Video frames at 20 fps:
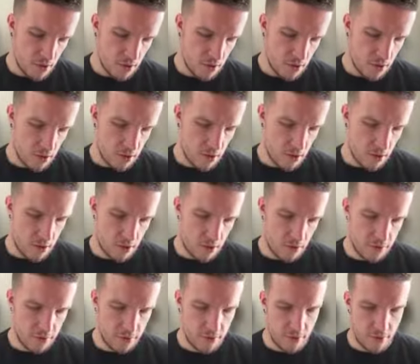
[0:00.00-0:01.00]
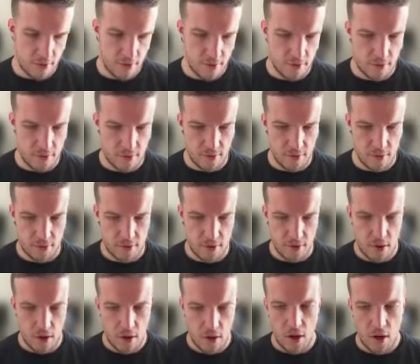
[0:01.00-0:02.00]
I
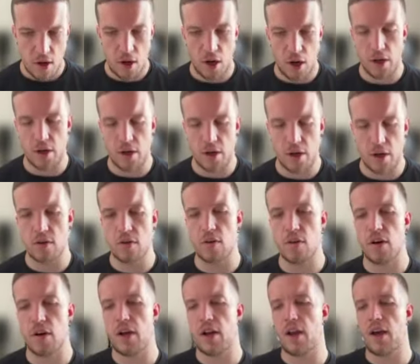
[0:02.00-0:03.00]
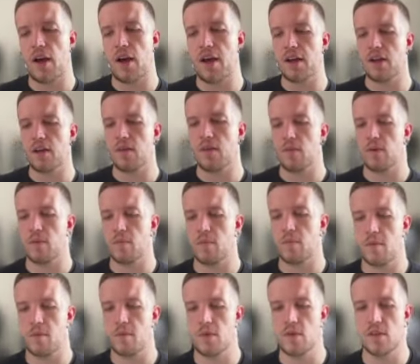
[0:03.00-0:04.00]
don't know. I like when
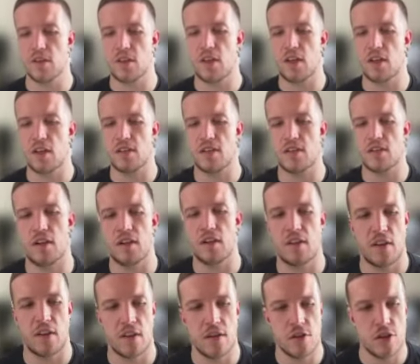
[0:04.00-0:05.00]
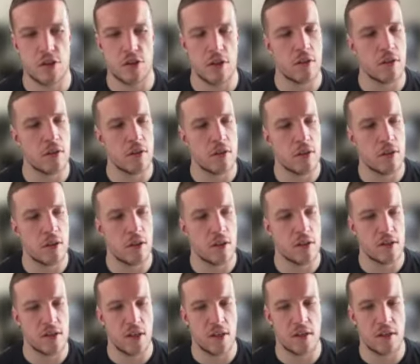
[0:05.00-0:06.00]
my music gets an attention in
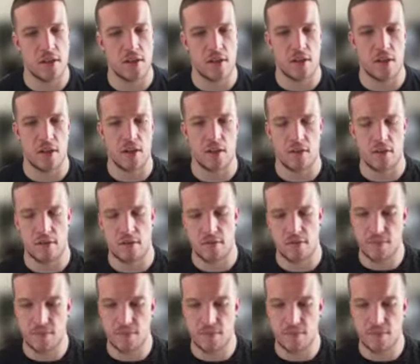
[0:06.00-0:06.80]
a sense that